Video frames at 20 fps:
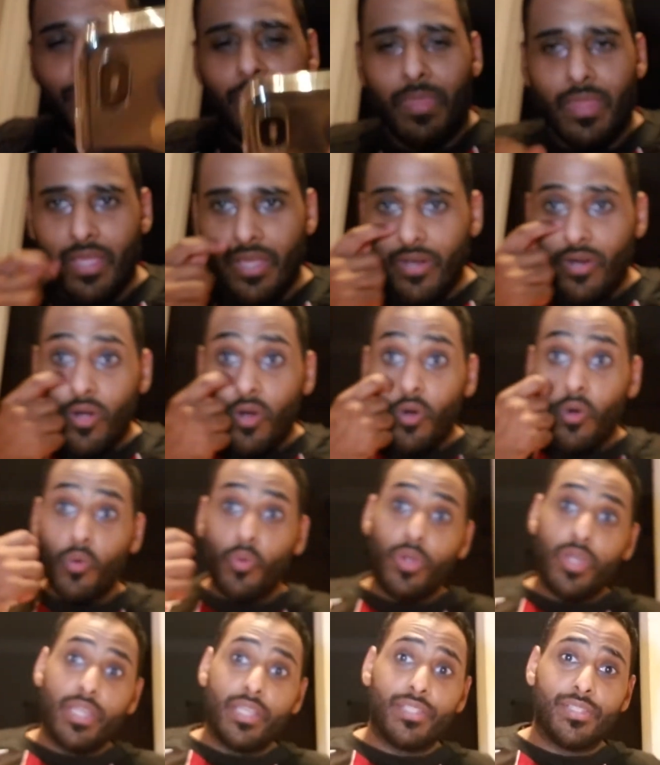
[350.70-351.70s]
It
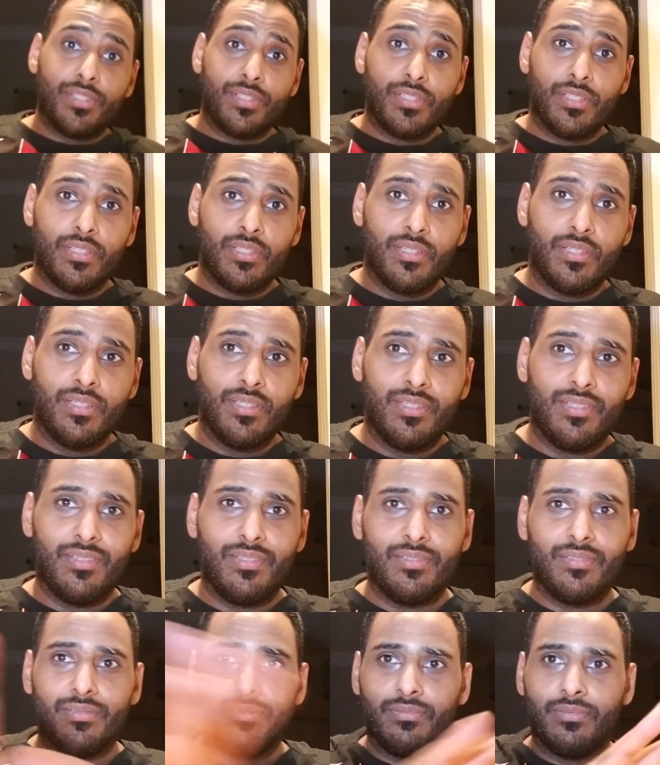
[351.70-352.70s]
always,
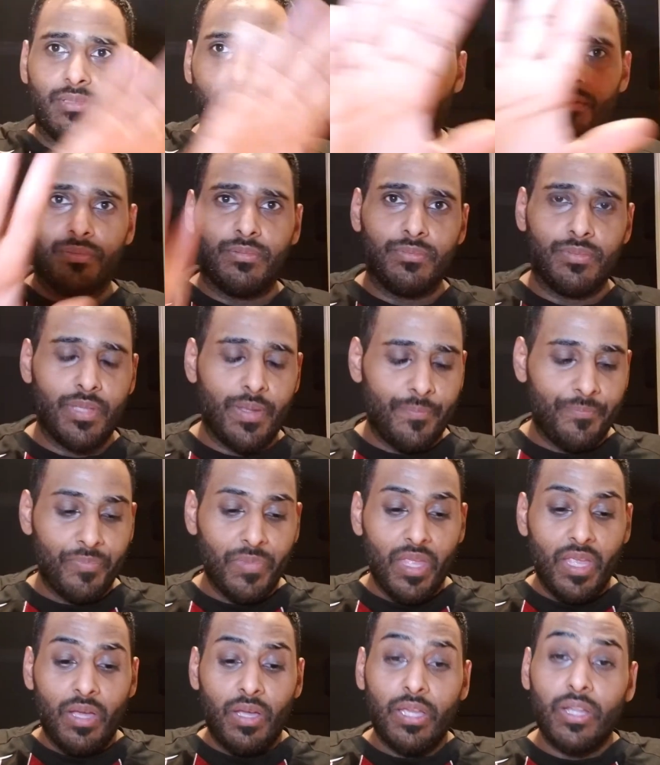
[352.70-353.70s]
well, yeah,
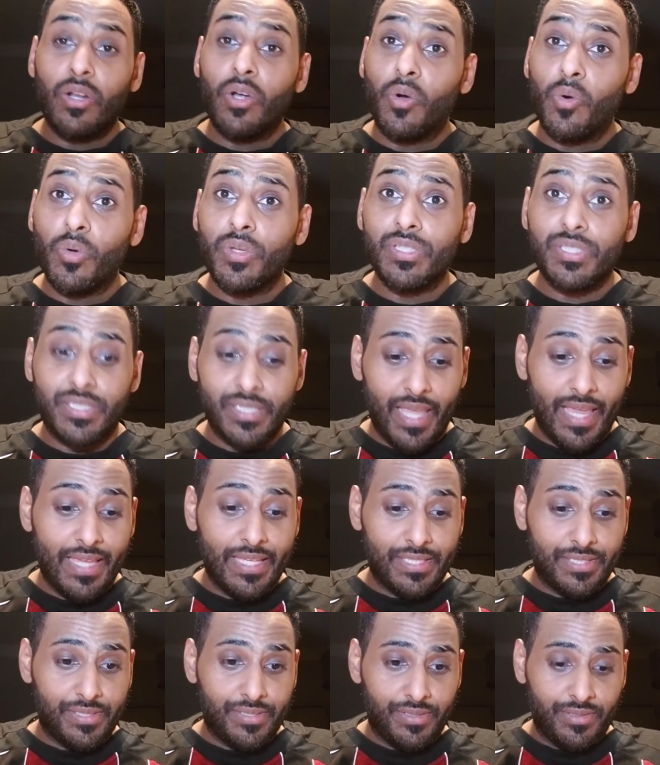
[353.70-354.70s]
it always
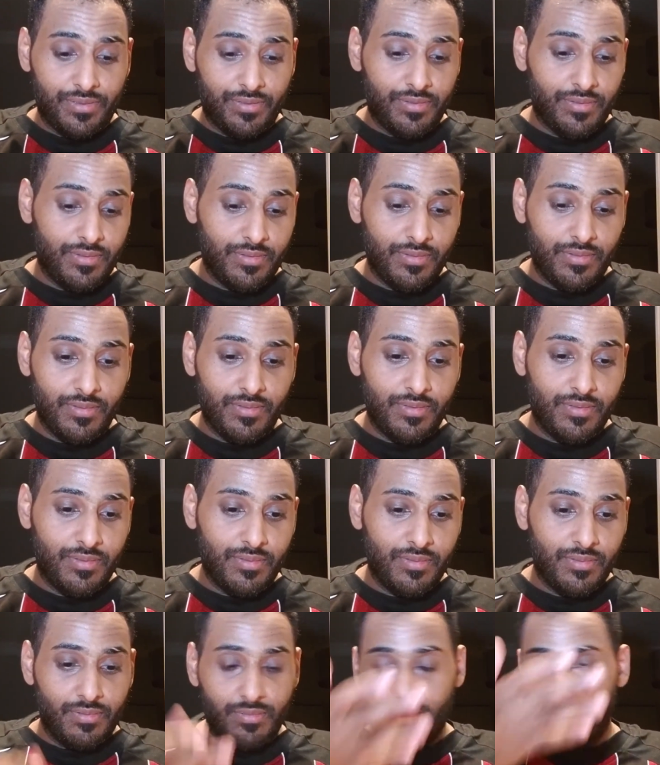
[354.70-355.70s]
takes
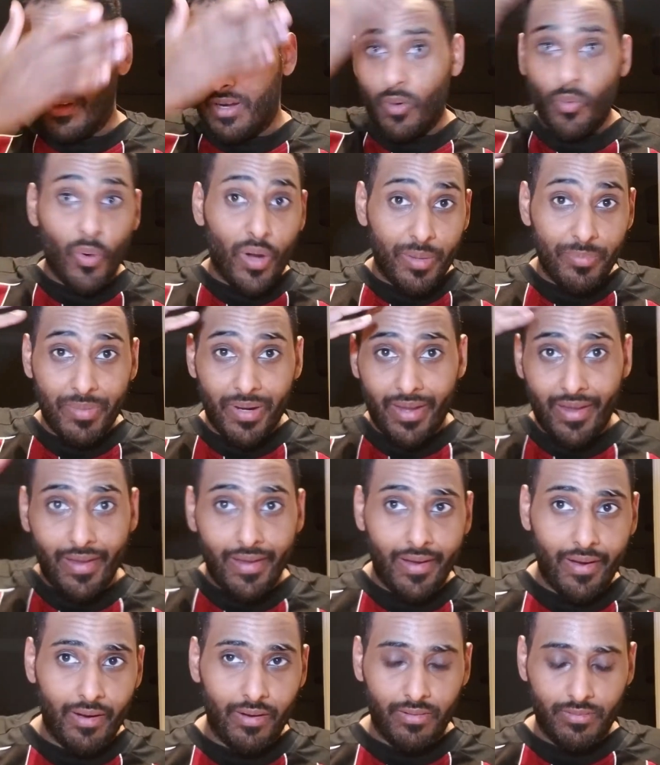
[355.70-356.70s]
away my
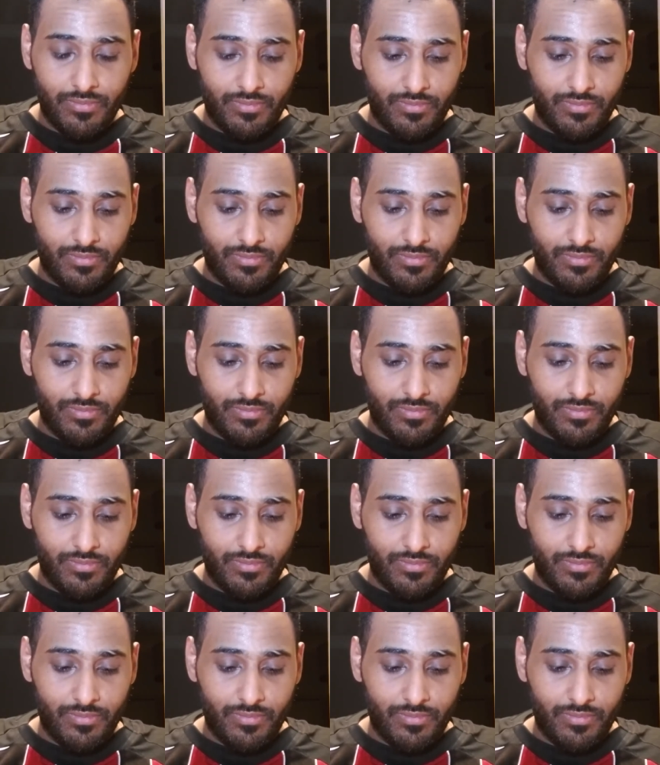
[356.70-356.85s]
hair.